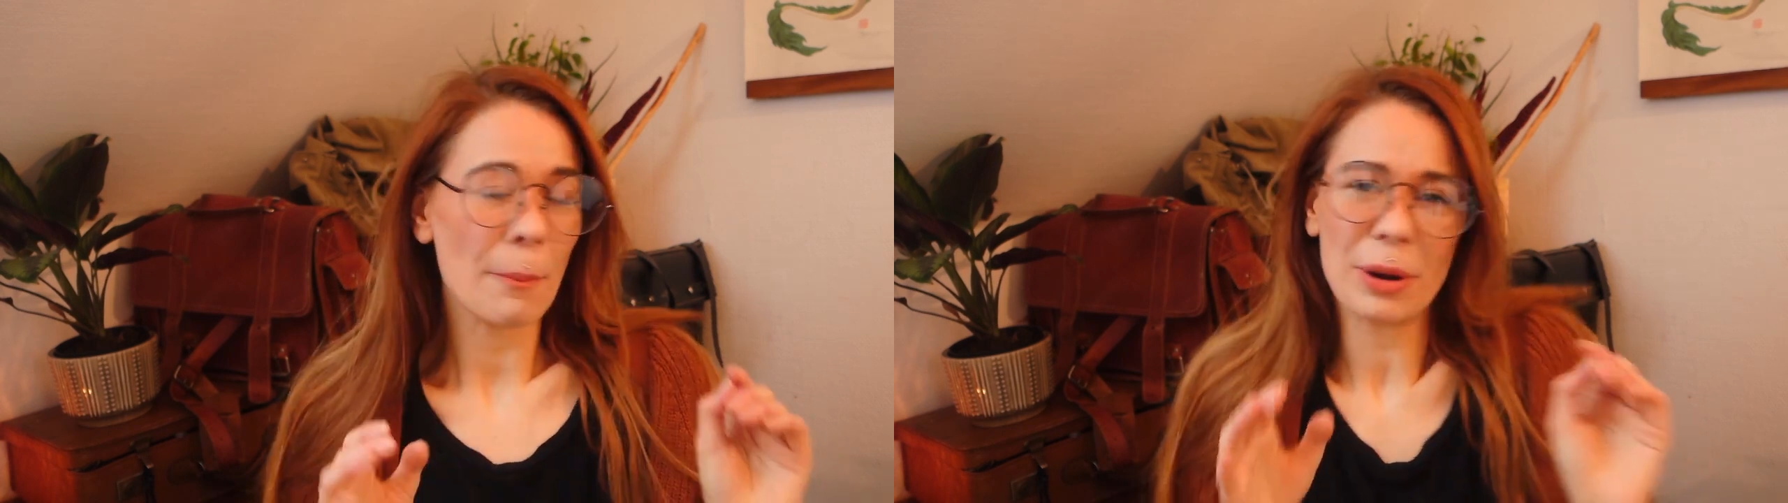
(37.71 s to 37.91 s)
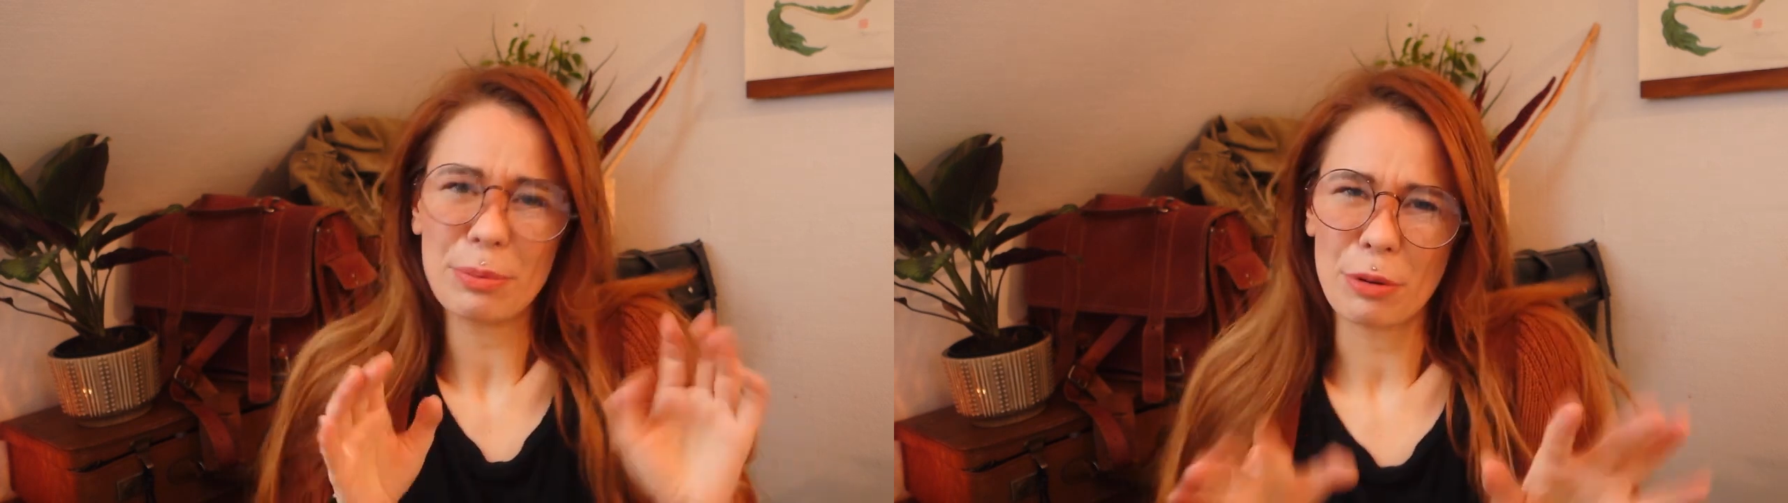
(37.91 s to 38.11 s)

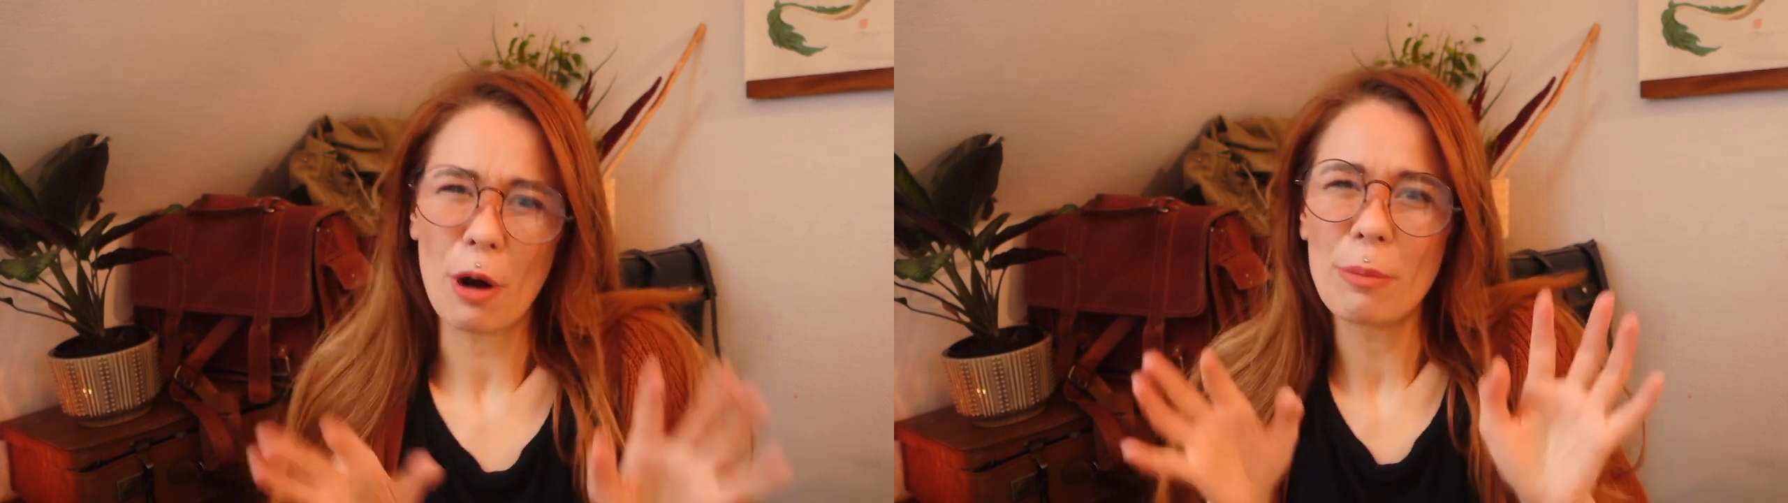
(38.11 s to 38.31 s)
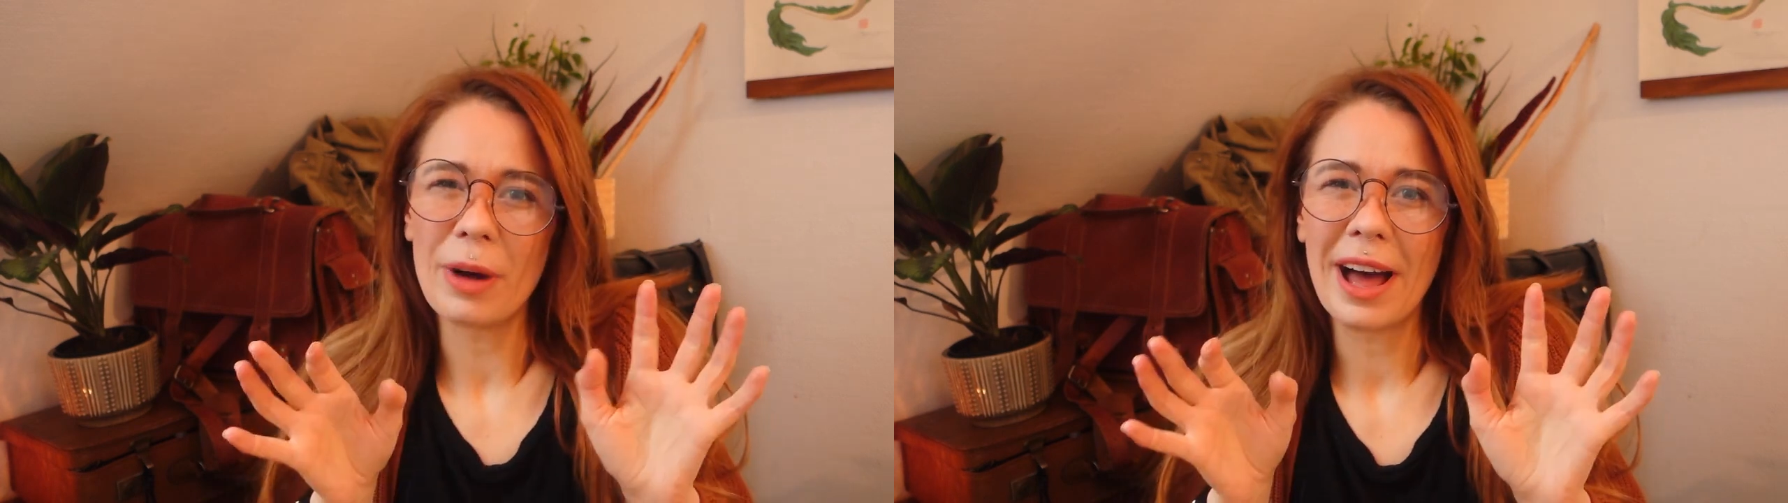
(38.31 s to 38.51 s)
but a
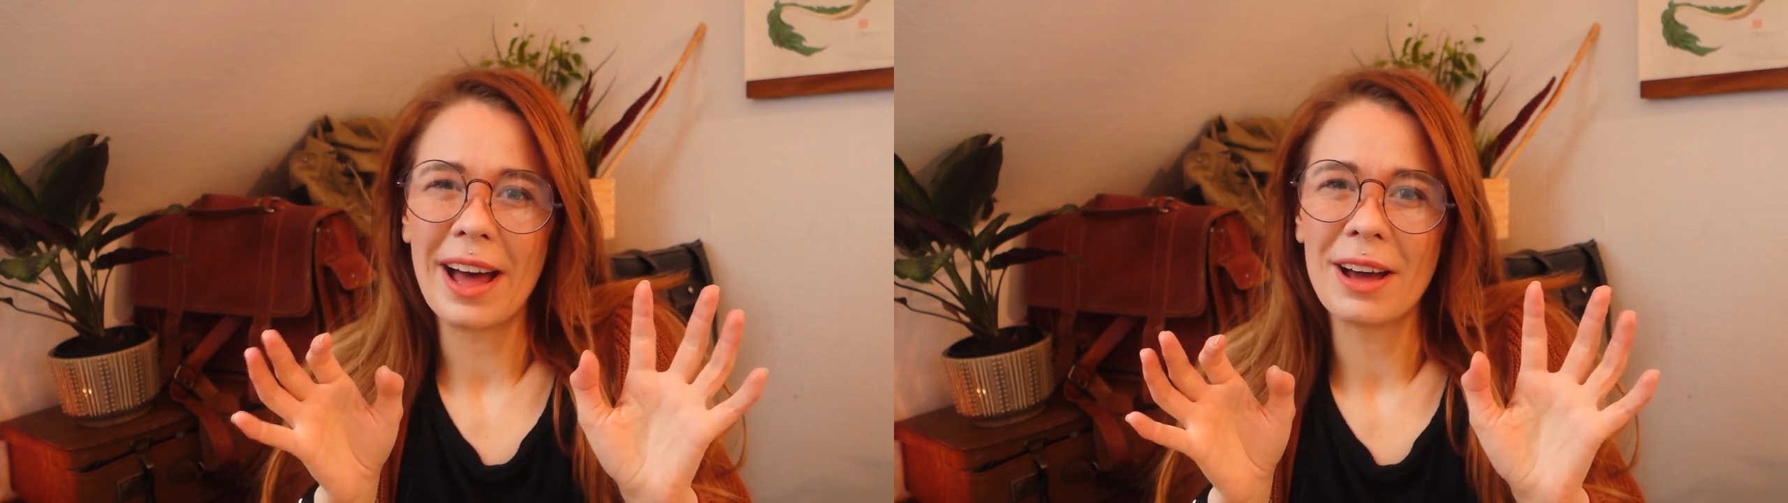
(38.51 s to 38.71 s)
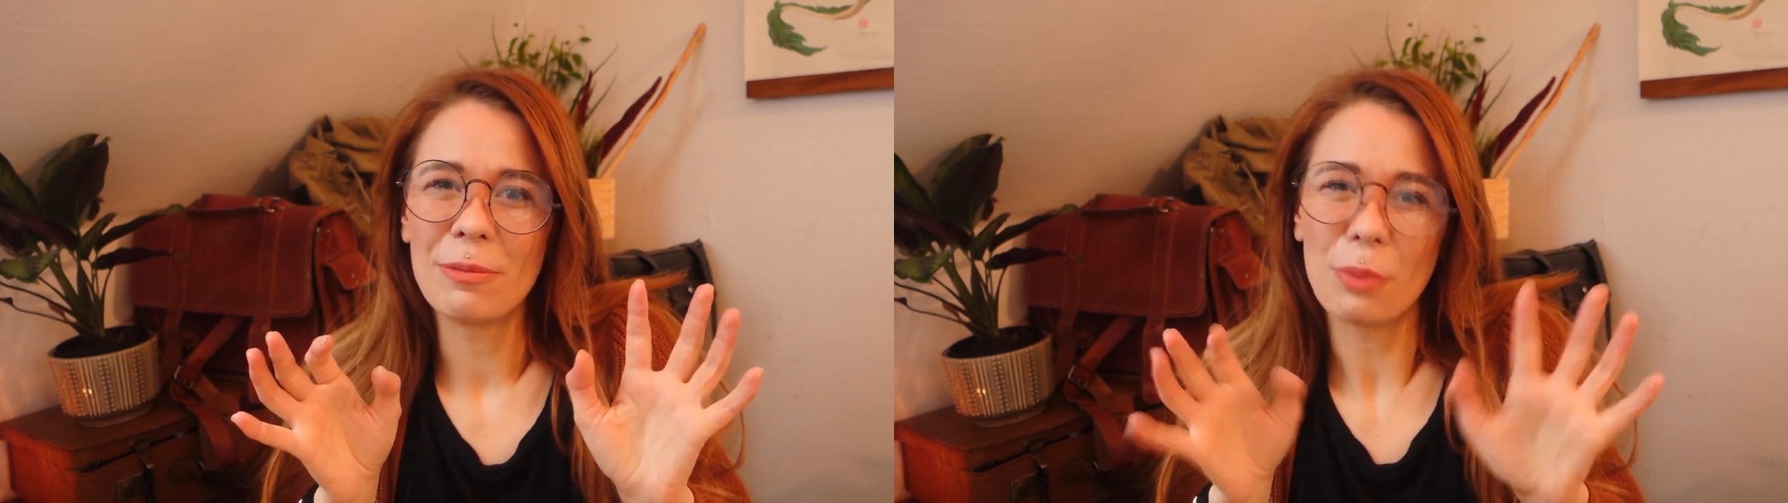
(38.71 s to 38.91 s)

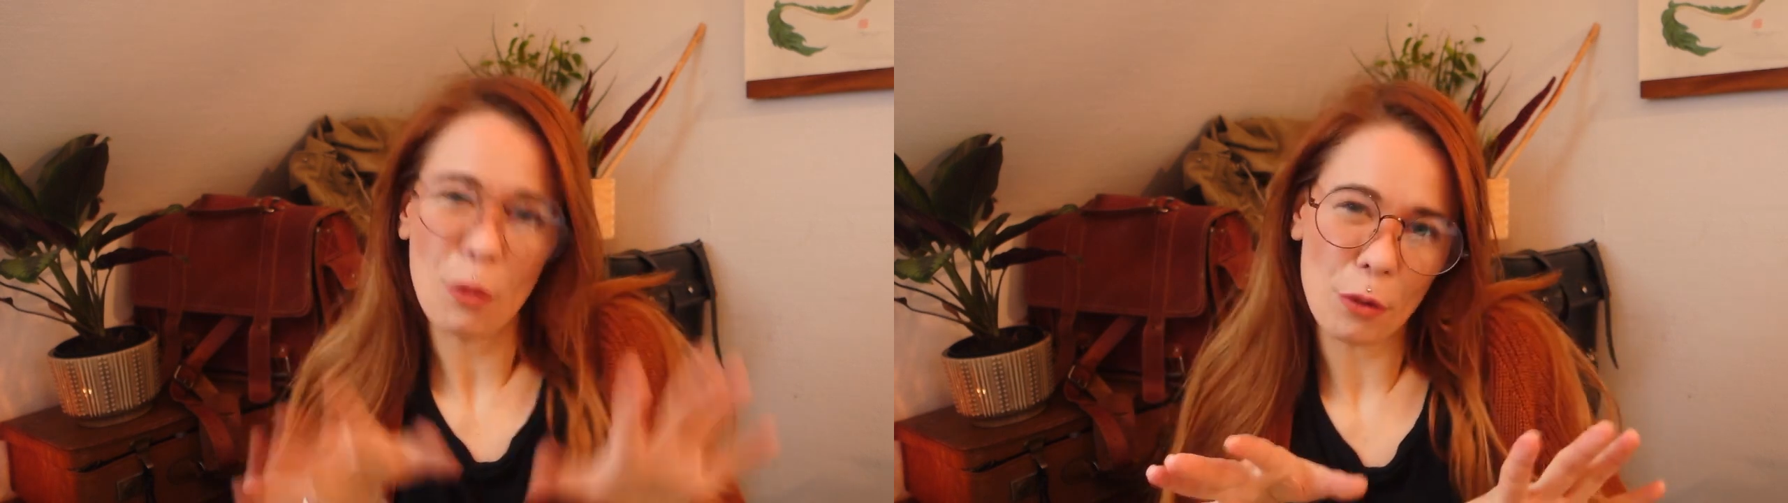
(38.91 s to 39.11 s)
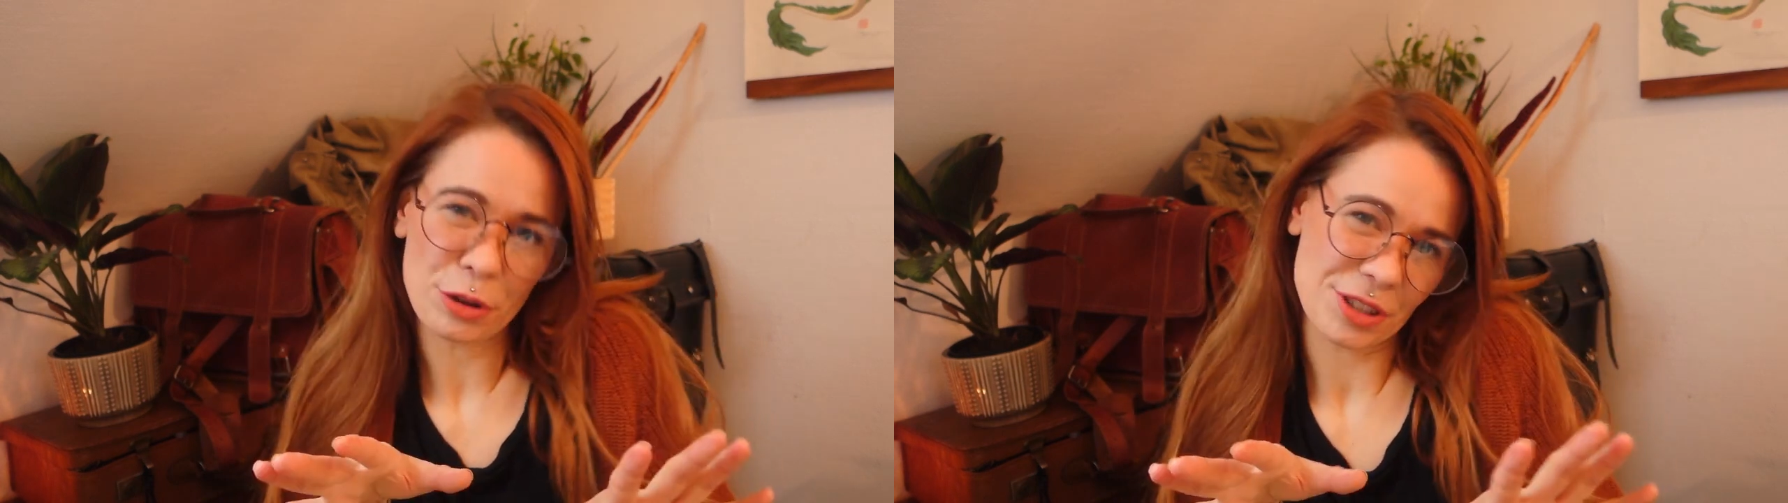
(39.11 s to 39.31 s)
proper
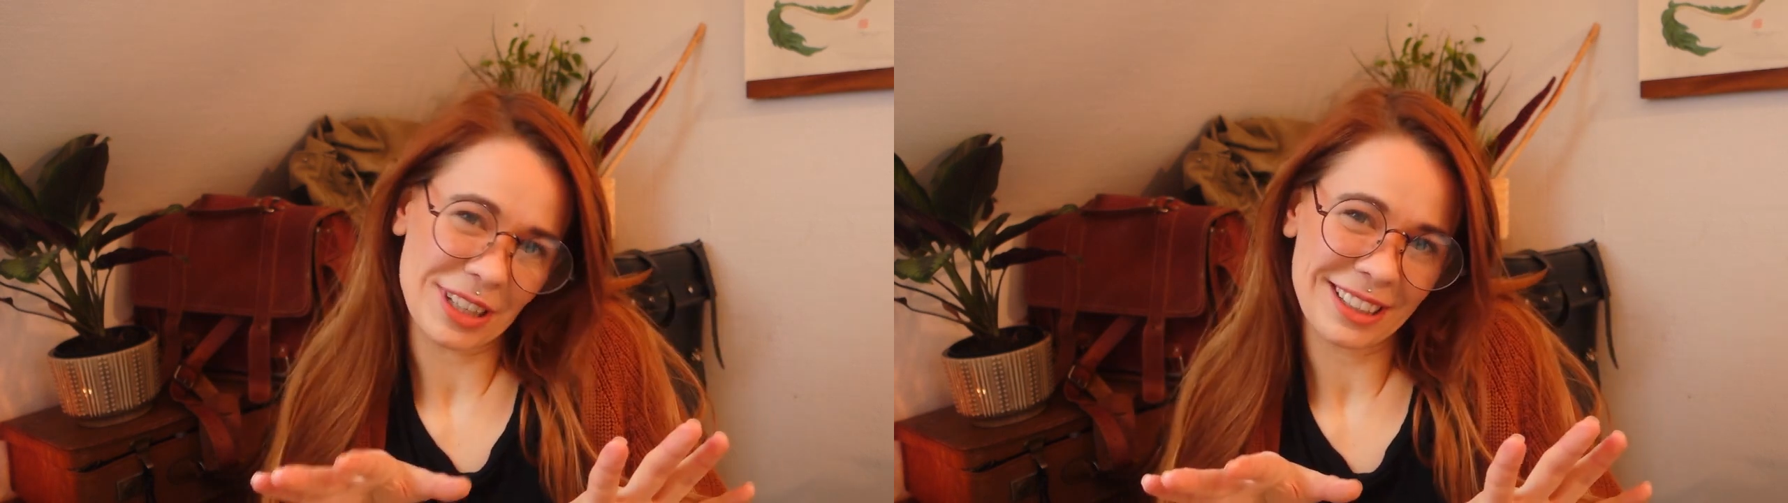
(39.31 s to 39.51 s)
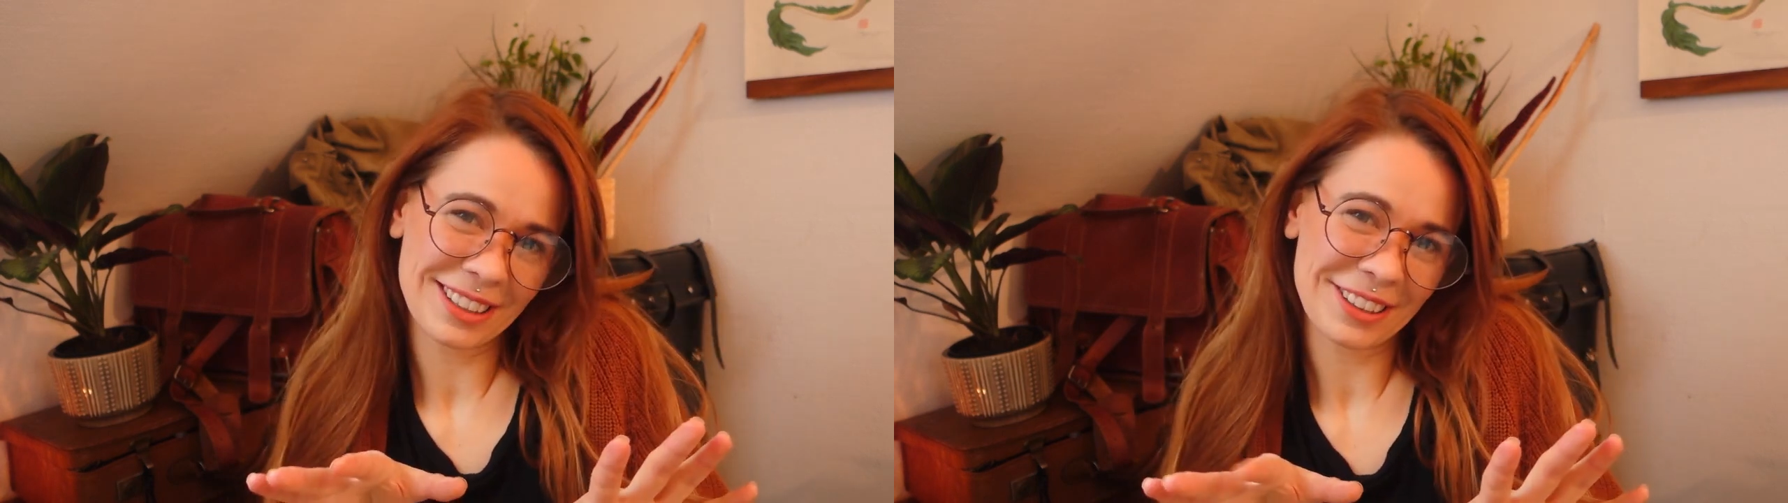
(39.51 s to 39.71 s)
portrait